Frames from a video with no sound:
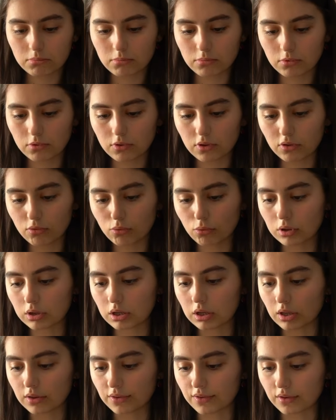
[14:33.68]
This
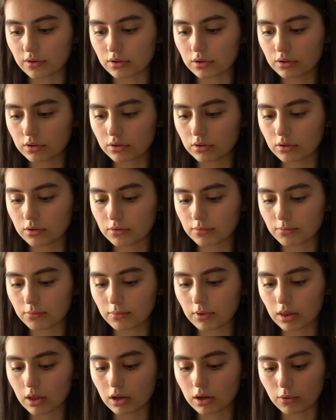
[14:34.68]
one doesn't.
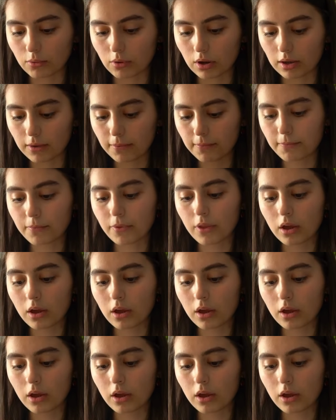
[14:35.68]
Anyway,